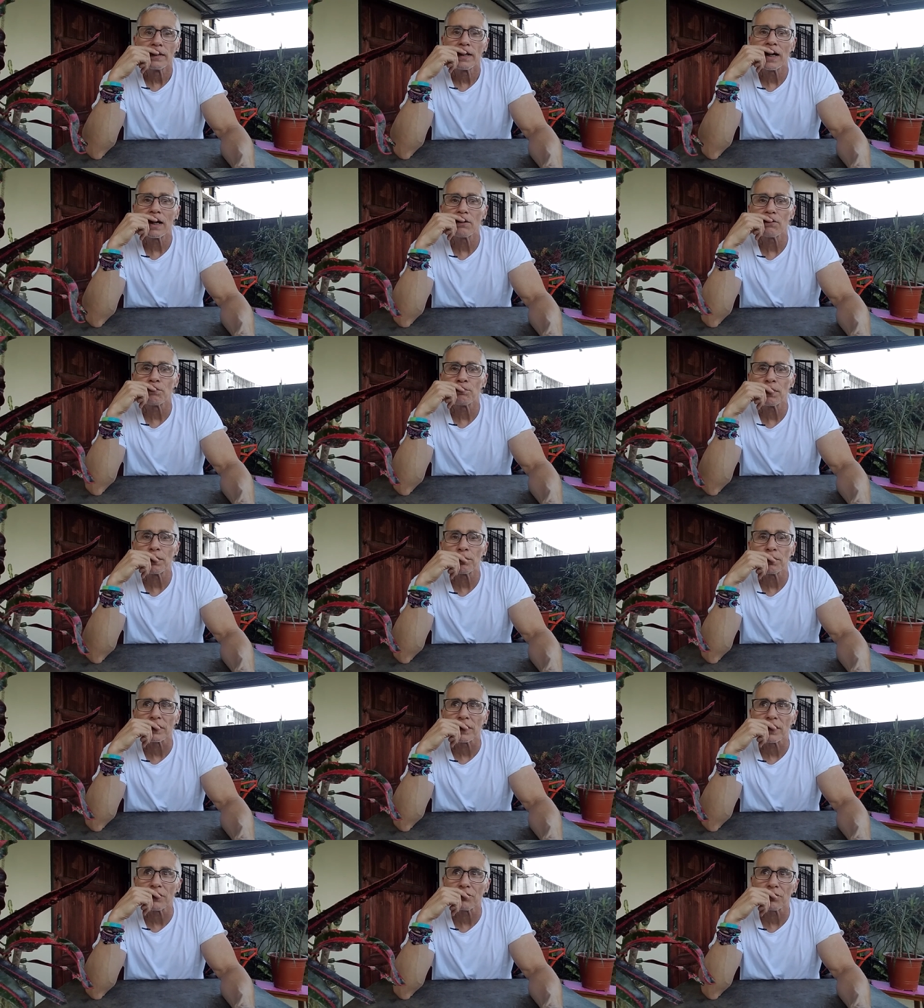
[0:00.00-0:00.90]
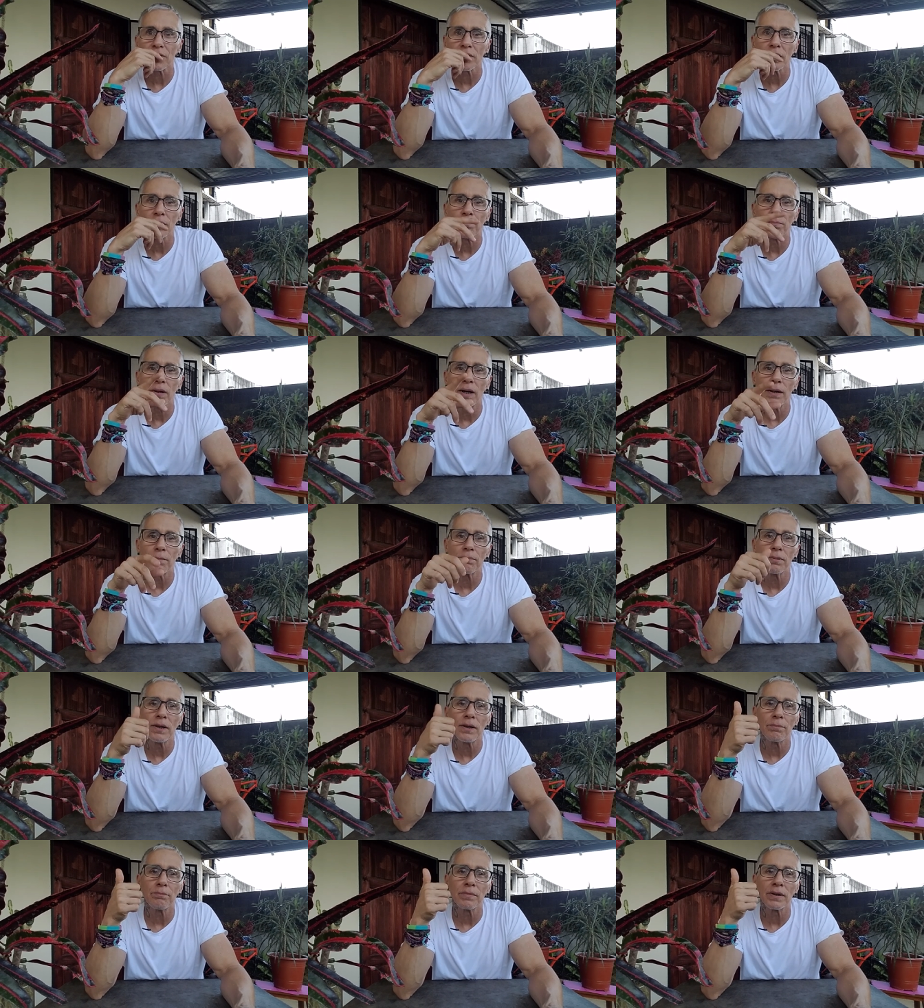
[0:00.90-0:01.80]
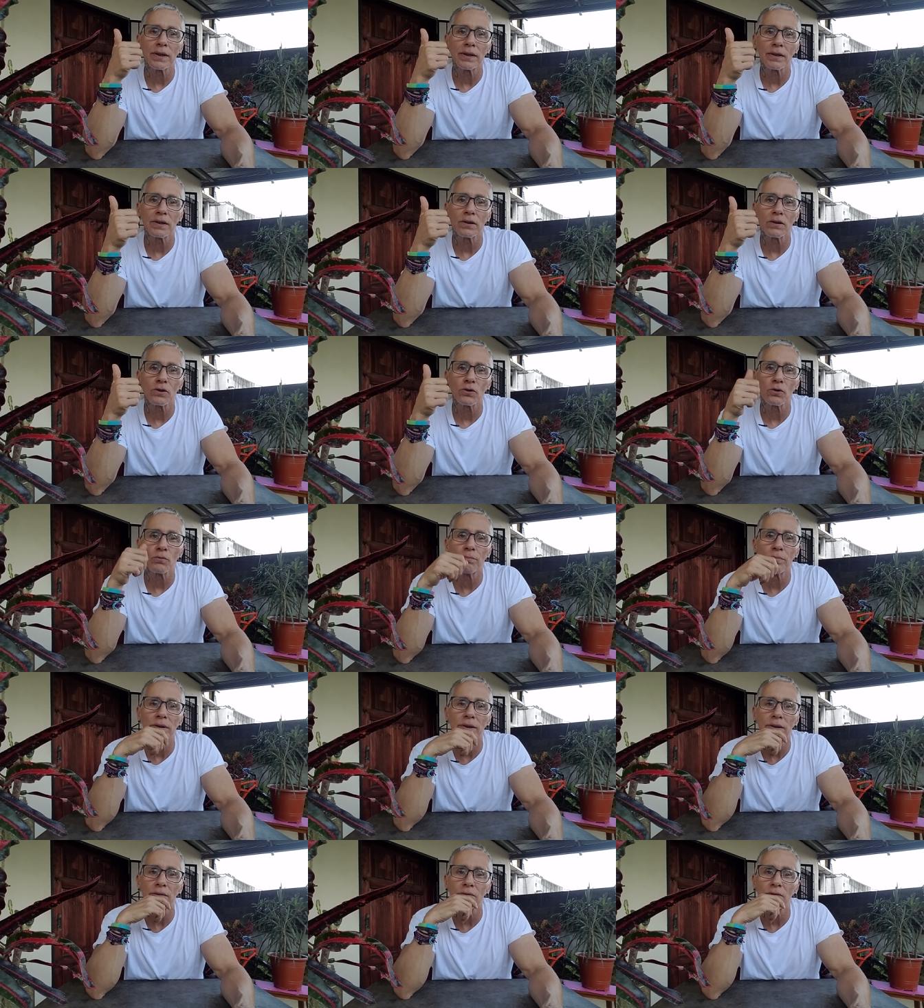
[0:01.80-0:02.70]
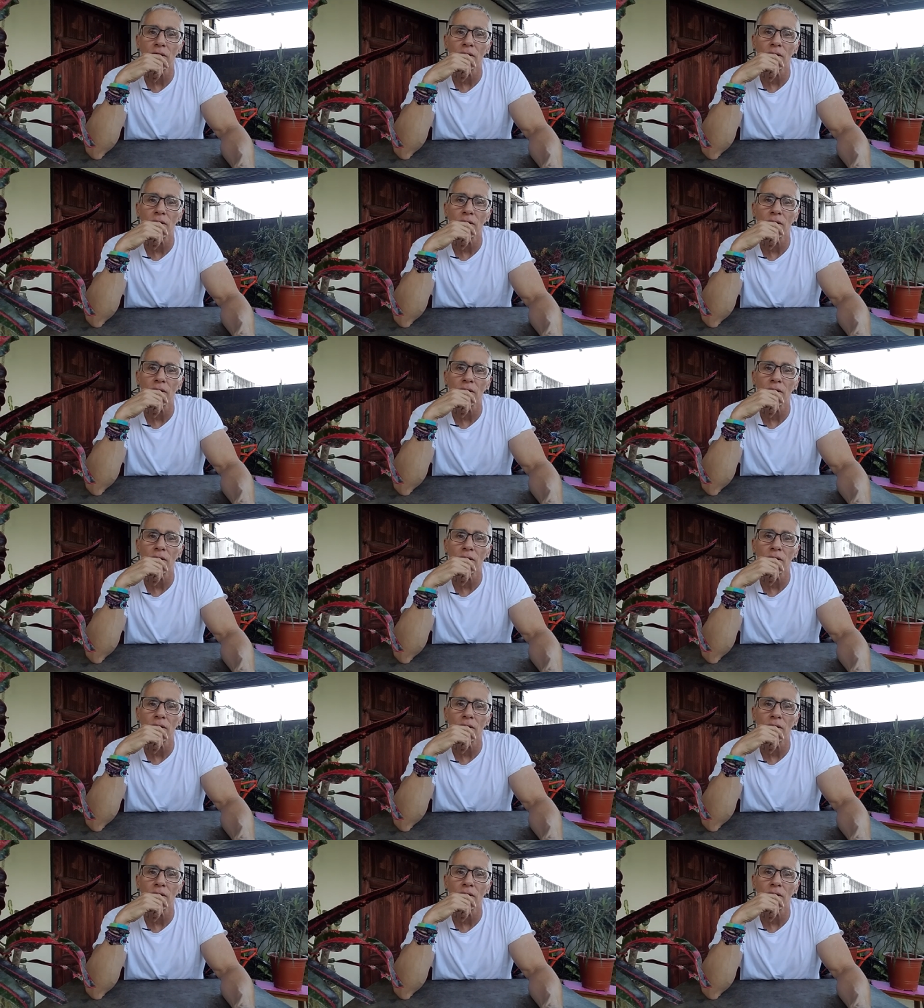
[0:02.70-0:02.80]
Now remember, things are gonna pop up, man, in a little bit.